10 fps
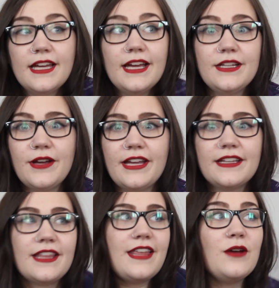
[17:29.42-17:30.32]

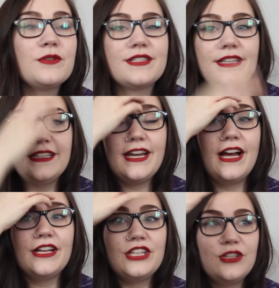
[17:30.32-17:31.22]
Anyway, that was like
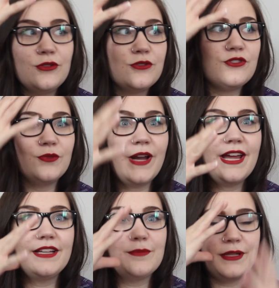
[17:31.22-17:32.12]
a huge
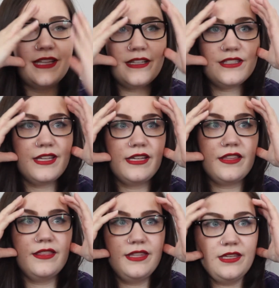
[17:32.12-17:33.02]
rant, but that's like
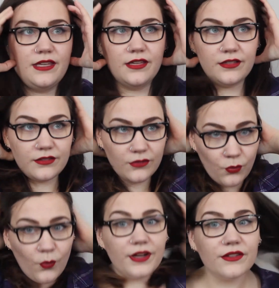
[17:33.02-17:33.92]

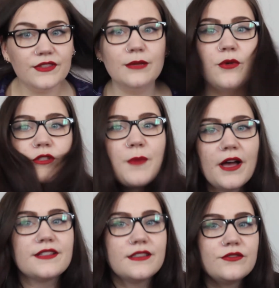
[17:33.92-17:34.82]
one of the most
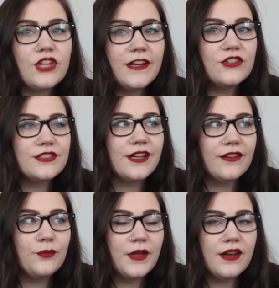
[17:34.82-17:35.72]
positive changes that
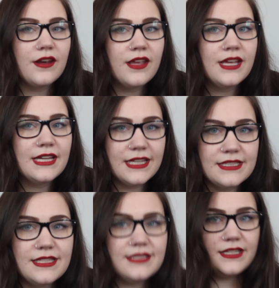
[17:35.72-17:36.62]
have been
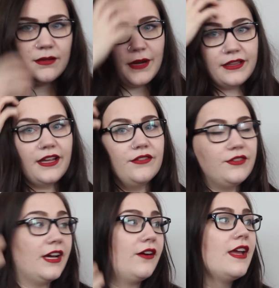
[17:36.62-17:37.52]
consistent in my life
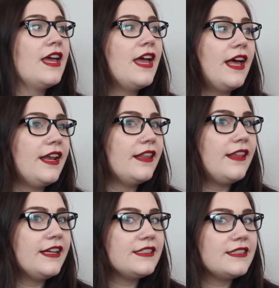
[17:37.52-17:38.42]
now. And I
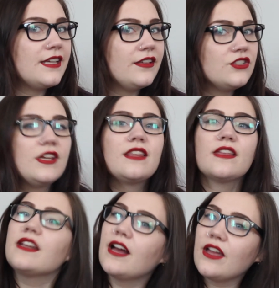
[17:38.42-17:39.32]
like to tell Jake
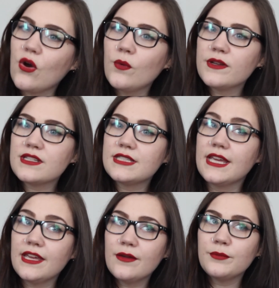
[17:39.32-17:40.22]
that I owe it to
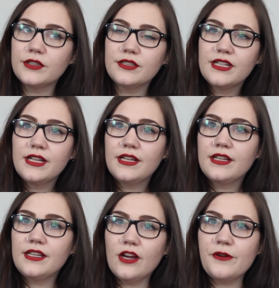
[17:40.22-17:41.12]
him, but
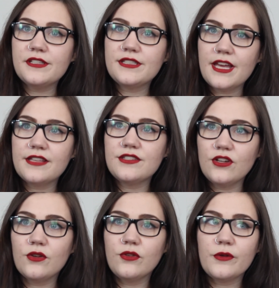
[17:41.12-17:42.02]
he always says, you
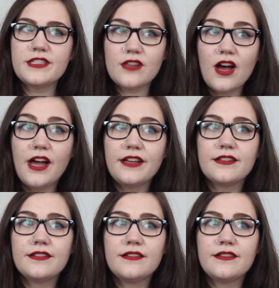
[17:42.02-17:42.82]
know, no, it's not,